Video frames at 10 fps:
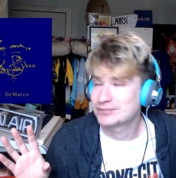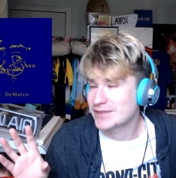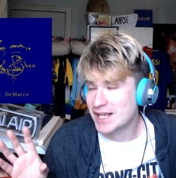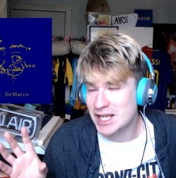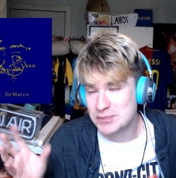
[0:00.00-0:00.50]

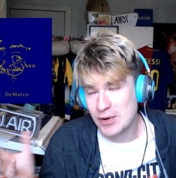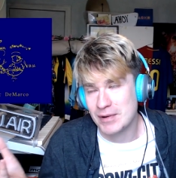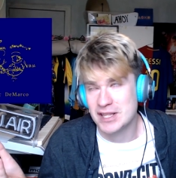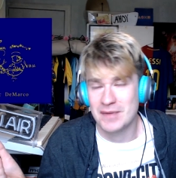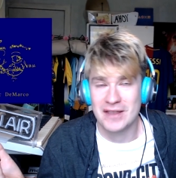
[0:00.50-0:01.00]
Is
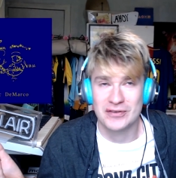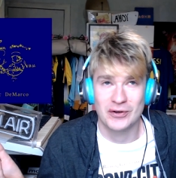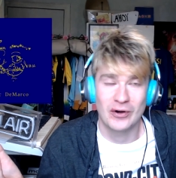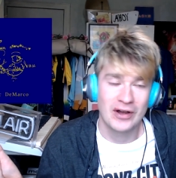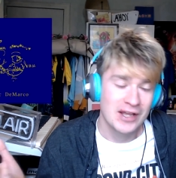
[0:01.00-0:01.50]
probably the main
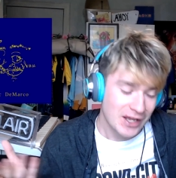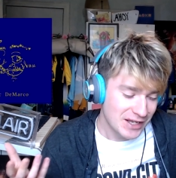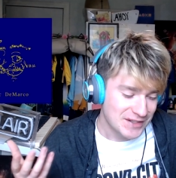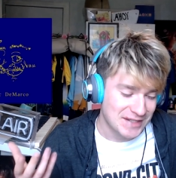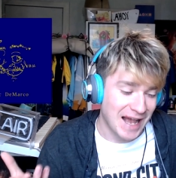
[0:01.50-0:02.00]
thought.
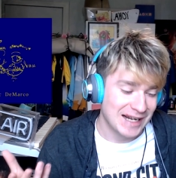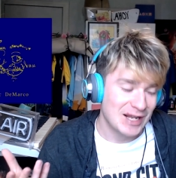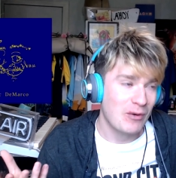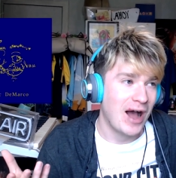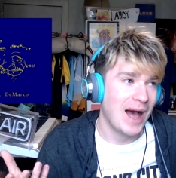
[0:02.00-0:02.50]

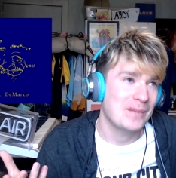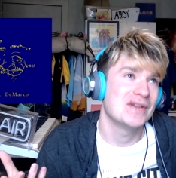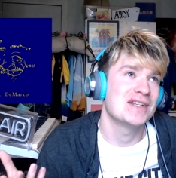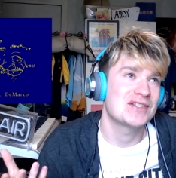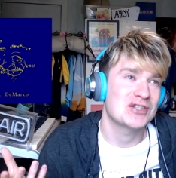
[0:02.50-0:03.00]
Sadly, what
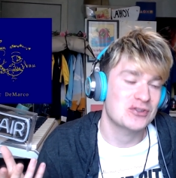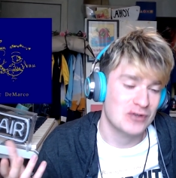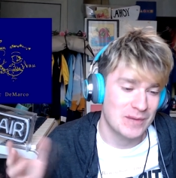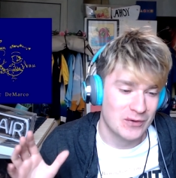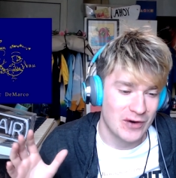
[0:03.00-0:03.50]
happened is the
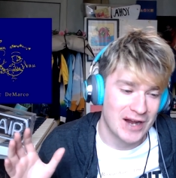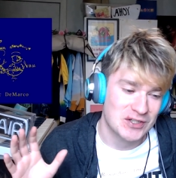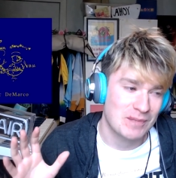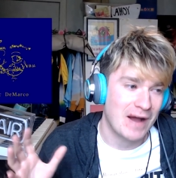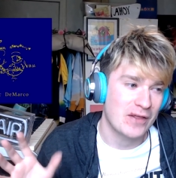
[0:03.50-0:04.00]
stream
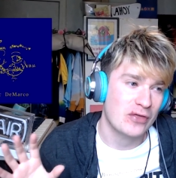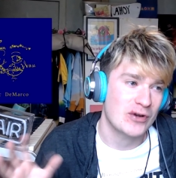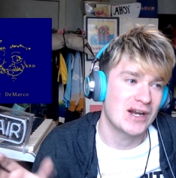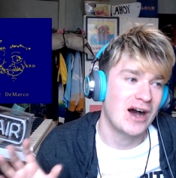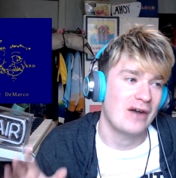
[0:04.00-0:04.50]
crashed about the
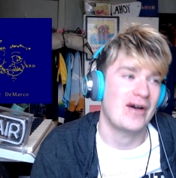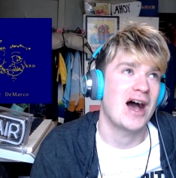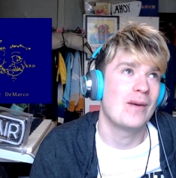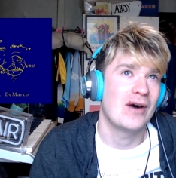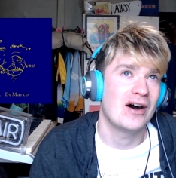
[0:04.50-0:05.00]
3.5
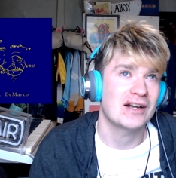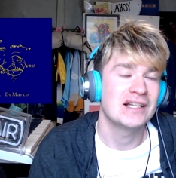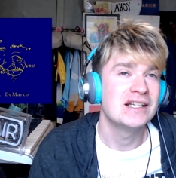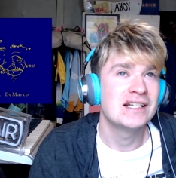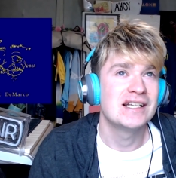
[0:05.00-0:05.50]
hour mark,
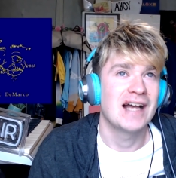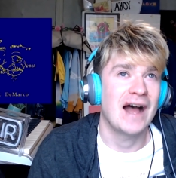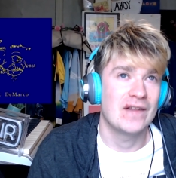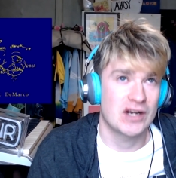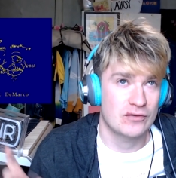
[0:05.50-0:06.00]

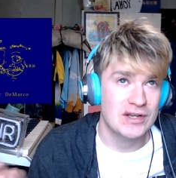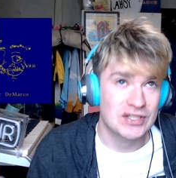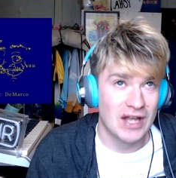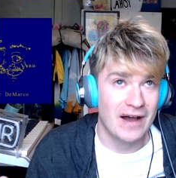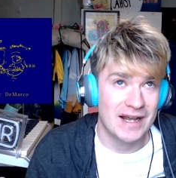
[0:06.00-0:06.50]
and then I
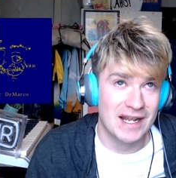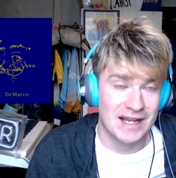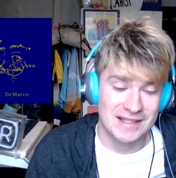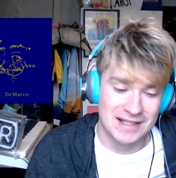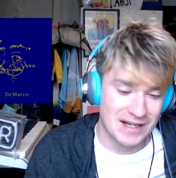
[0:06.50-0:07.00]
restarted it
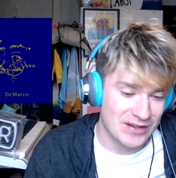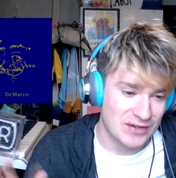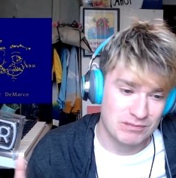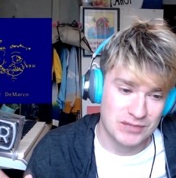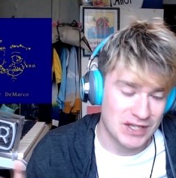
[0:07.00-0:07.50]
and did
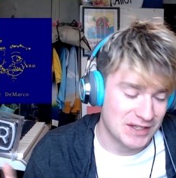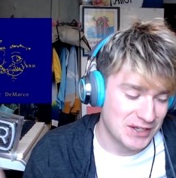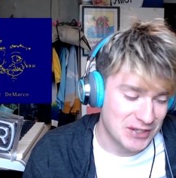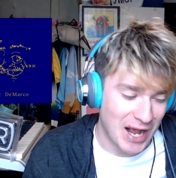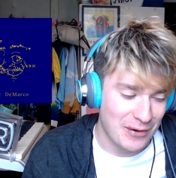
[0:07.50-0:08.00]
another
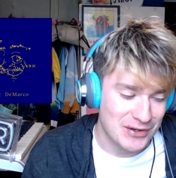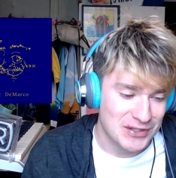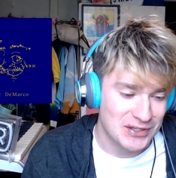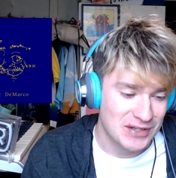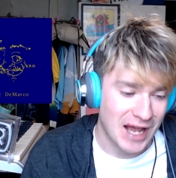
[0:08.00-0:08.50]
6-ish
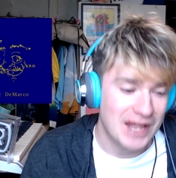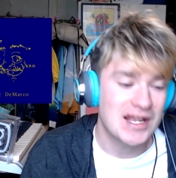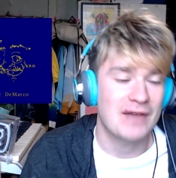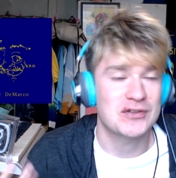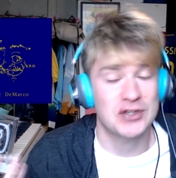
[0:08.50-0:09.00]
hours. And
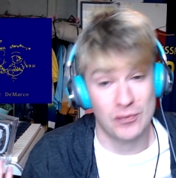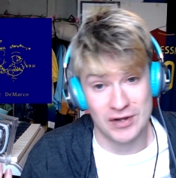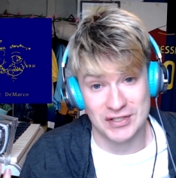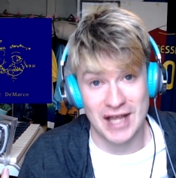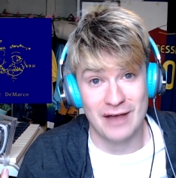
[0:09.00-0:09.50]
yet, for some
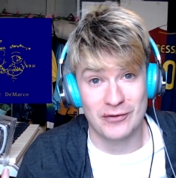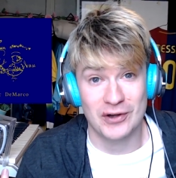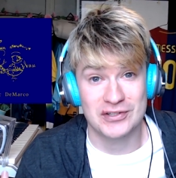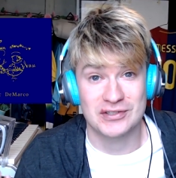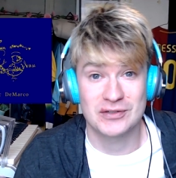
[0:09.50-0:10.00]
reason, that
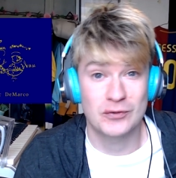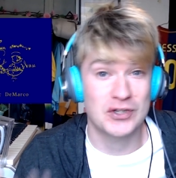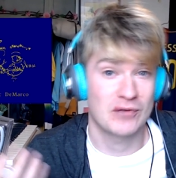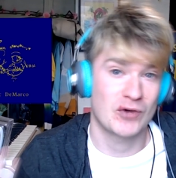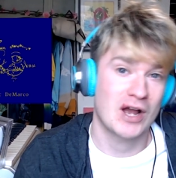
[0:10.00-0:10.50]
VOD was
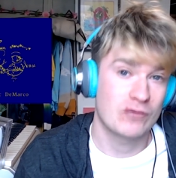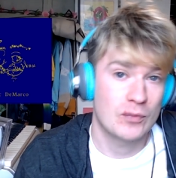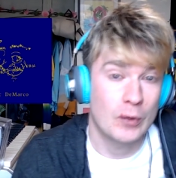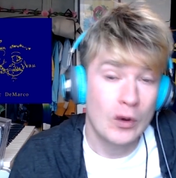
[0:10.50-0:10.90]
unrecoverable.